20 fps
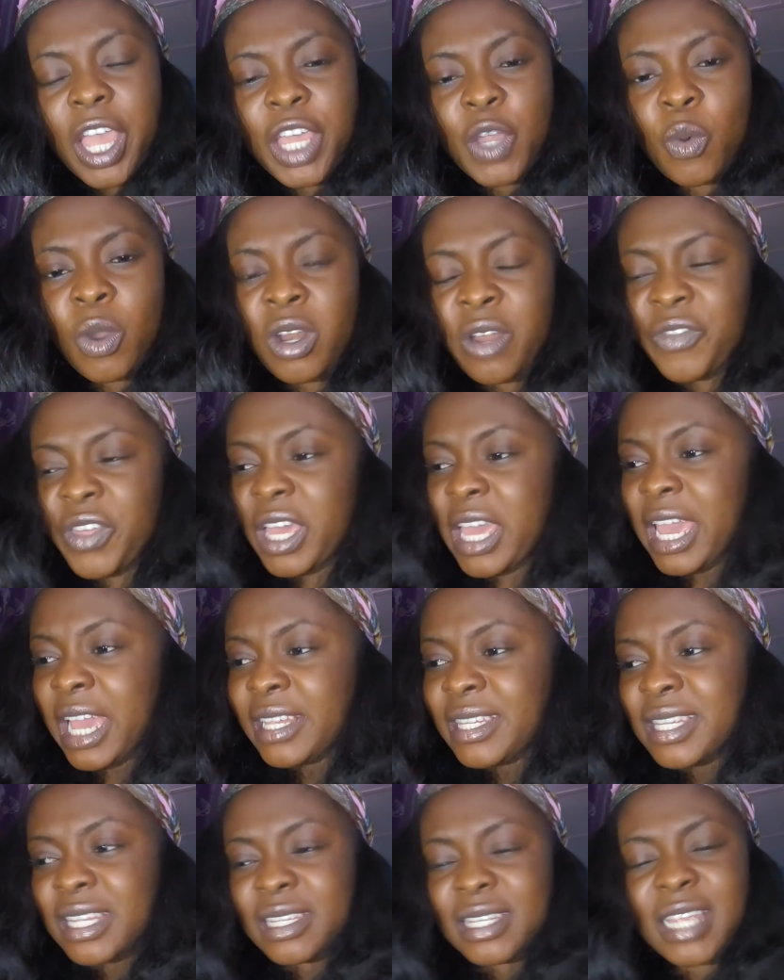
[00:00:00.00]
In one of the
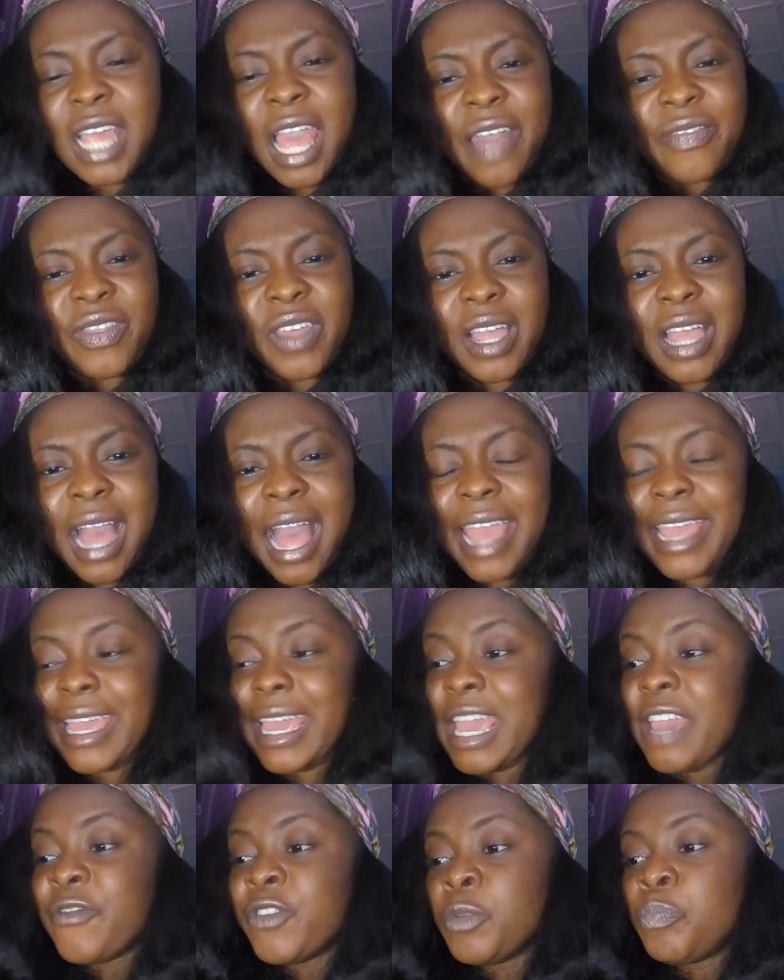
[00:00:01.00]
cases, the
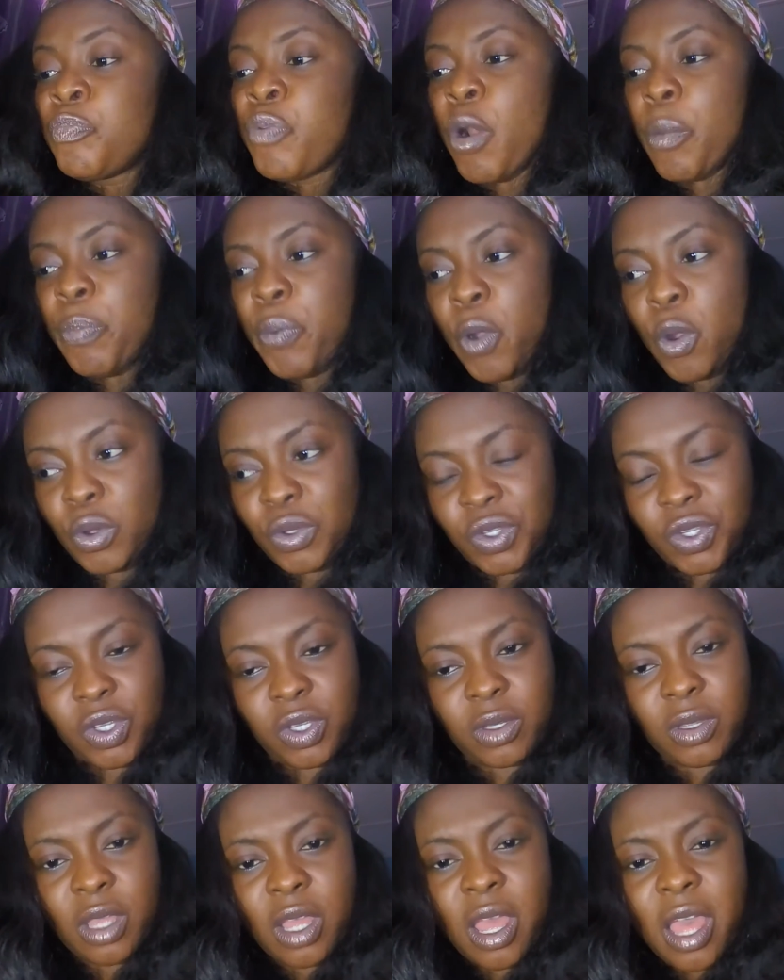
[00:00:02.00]
guy even
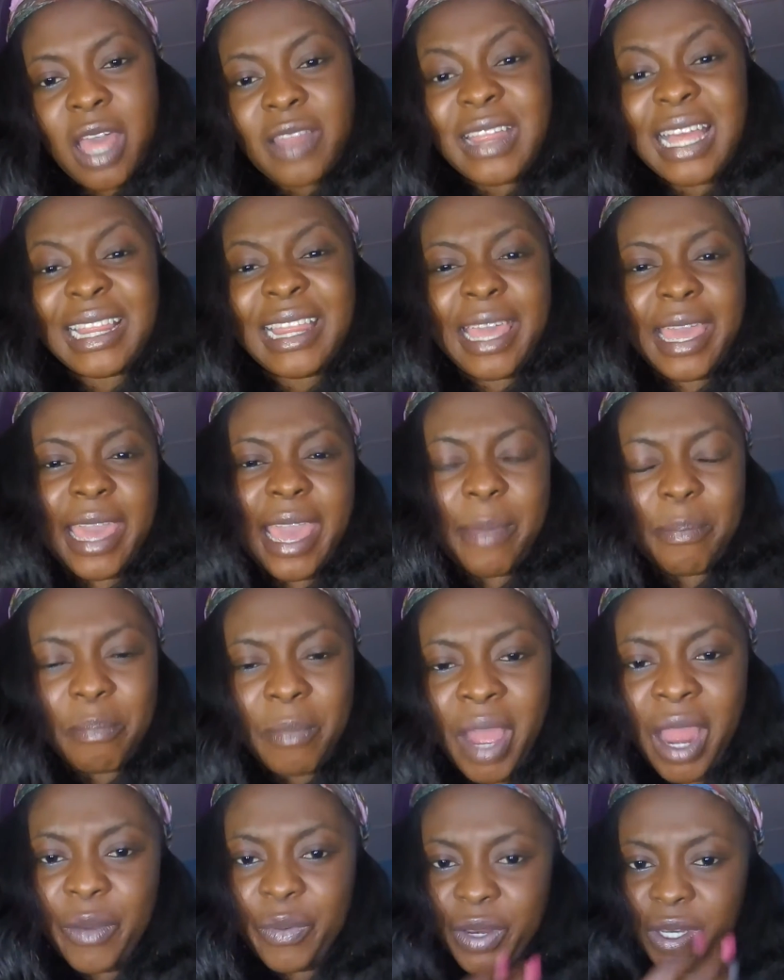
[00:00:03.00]
proposed that they get
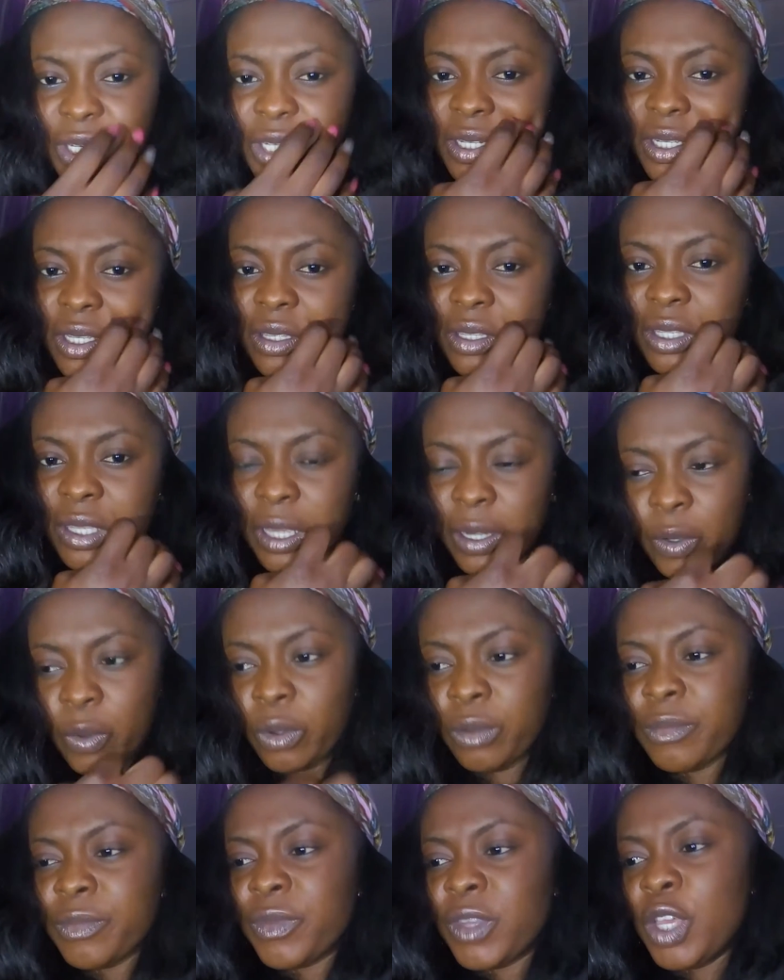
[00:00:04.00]
married. You
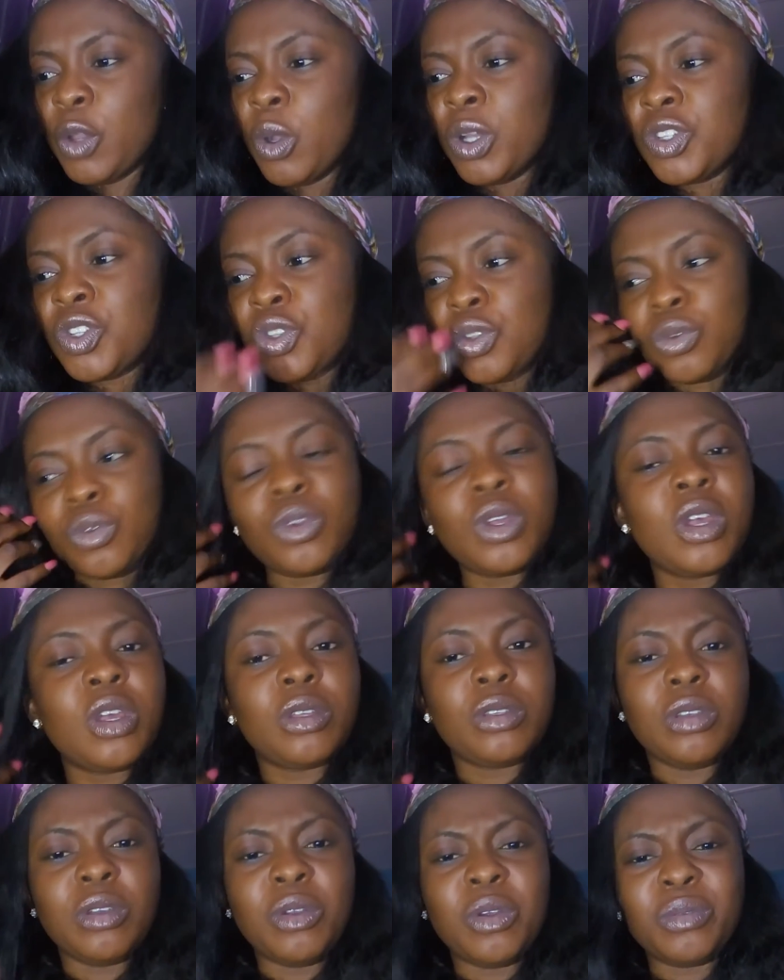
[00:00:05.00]
know, he wants to,
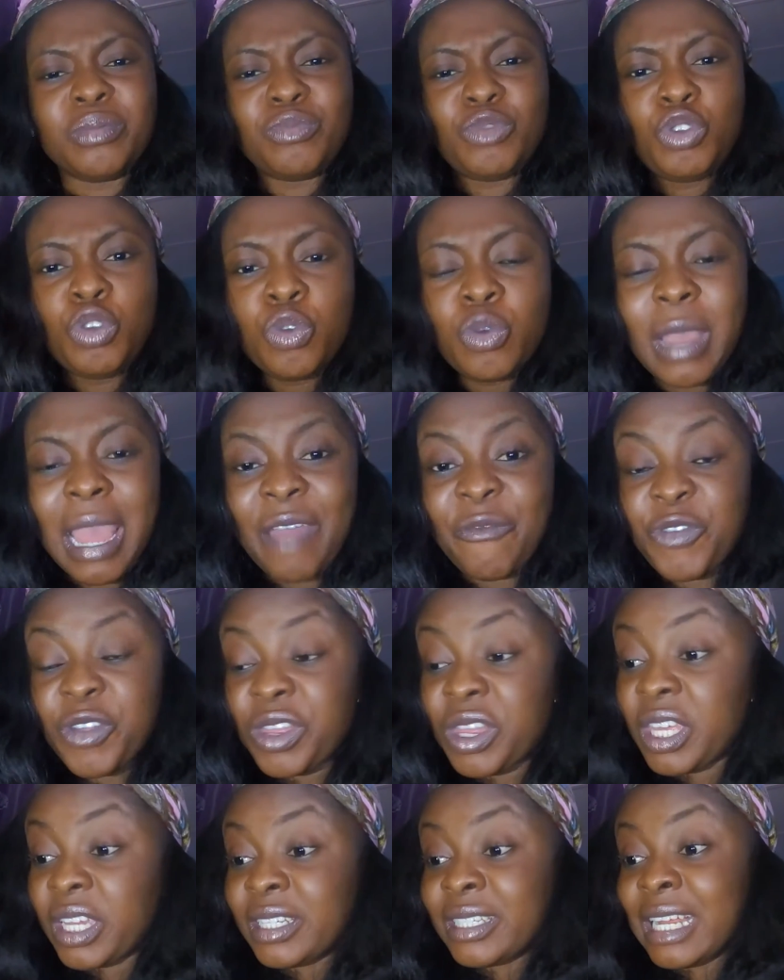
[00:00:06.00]
do
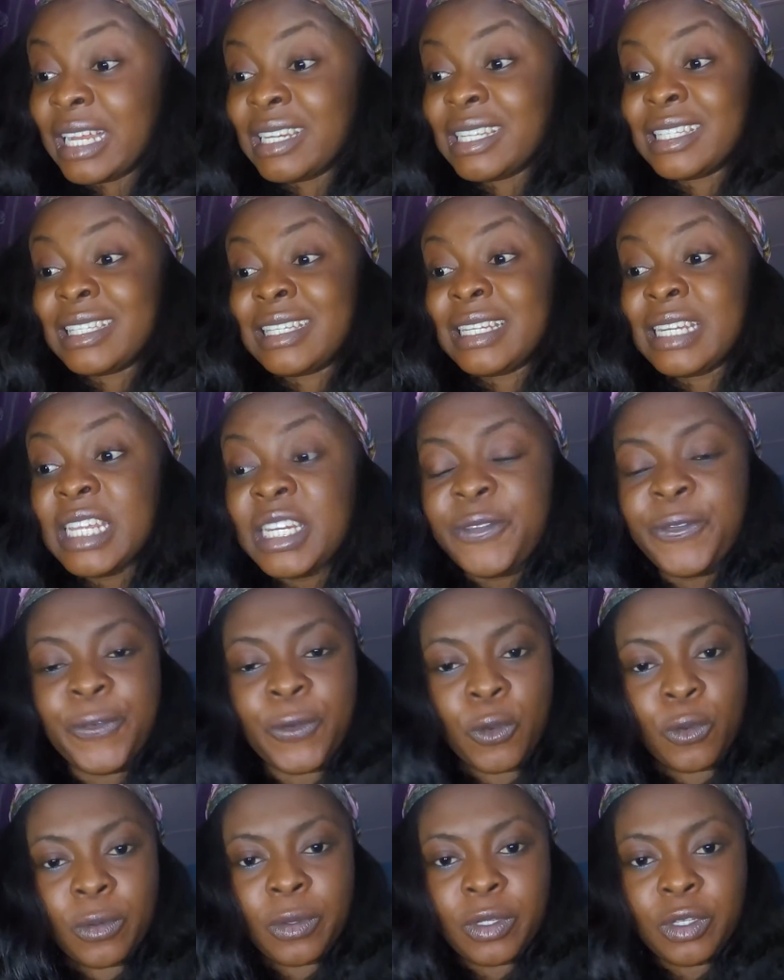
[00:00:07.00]
everything that is
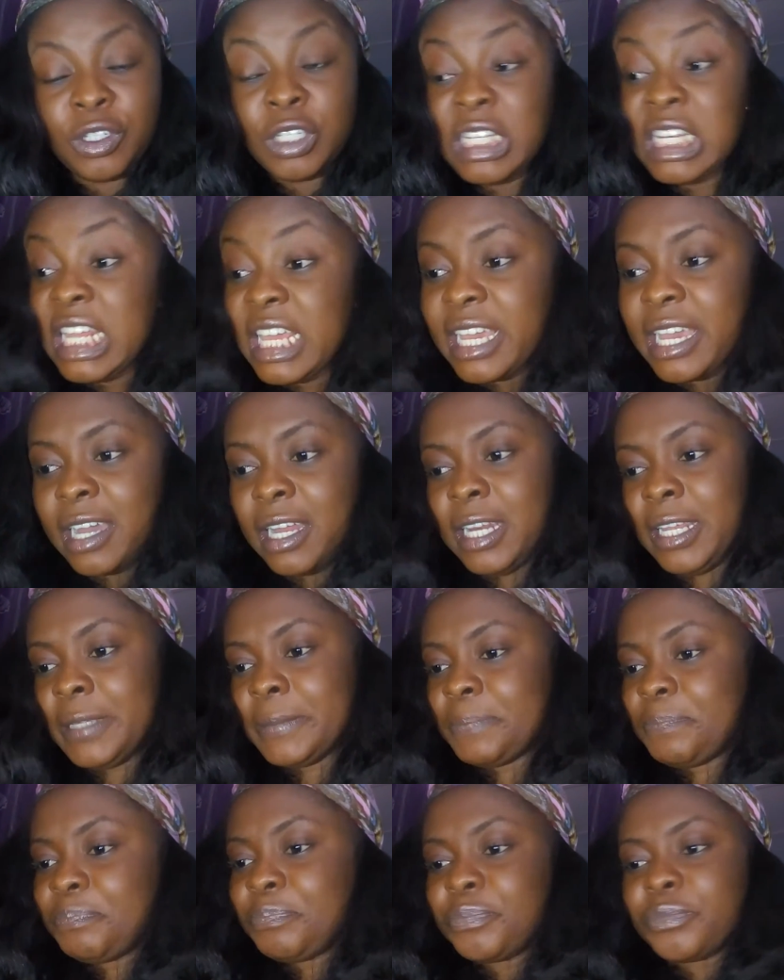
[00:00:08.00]
needful legally.